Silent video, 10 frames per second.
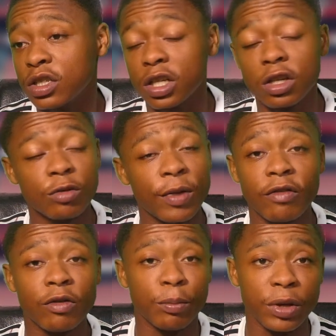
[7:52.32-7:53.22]
Gillingham
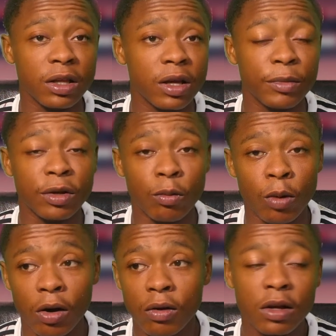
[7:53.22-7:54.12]
haven't beat them in a
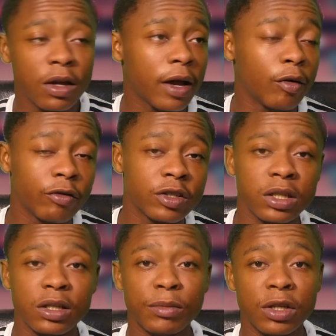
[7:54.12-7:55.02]
while. And
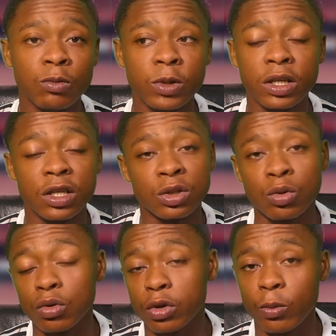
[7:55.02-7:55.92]
obviously midweek he
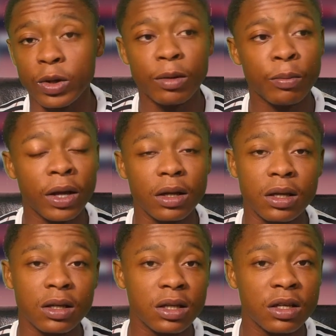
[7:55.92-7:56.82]
scored the winning
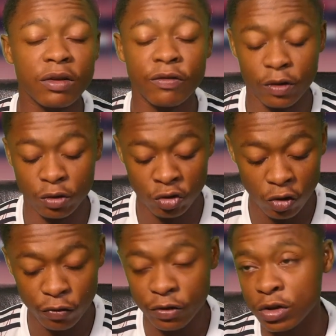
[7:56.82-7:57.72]
penalty in the EFL
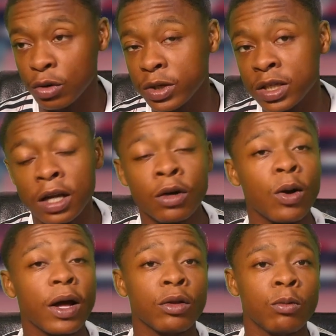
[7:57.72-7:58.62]
trophy, so he's had
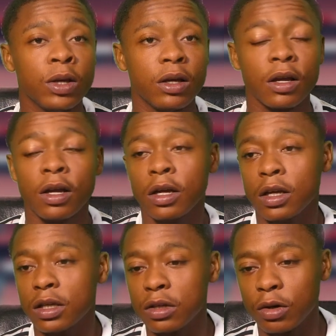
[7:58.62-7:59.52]
quite the week.
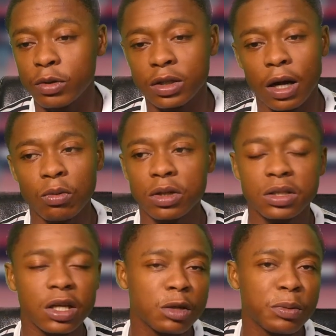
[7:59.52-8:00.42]
You know, I wouldn't
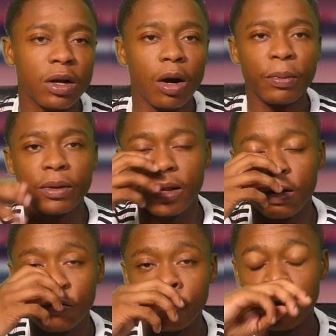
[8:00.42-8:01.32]
say it's been up and
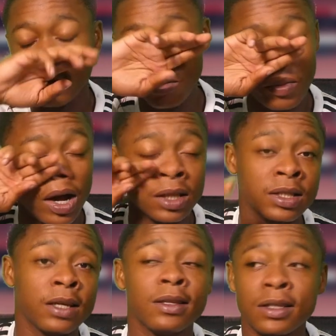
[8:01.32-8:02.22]
down for Coyle, but I'd
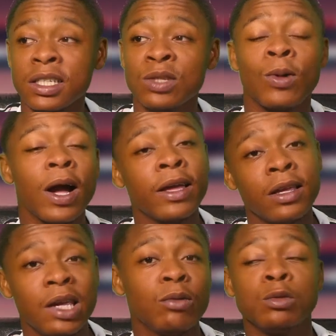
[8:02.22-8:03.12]
say this is why
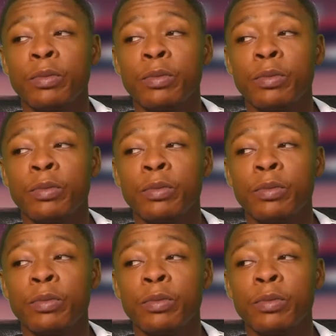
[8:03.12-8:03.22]
it was